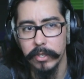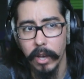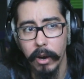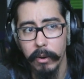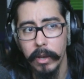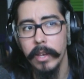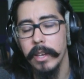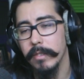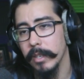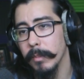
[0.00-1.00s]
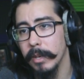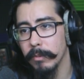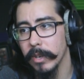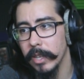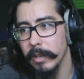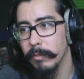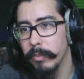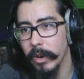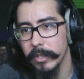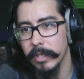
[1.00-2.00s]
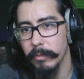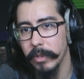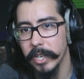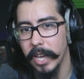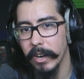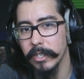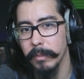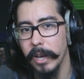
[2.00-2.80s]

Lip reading: So if somebody really cares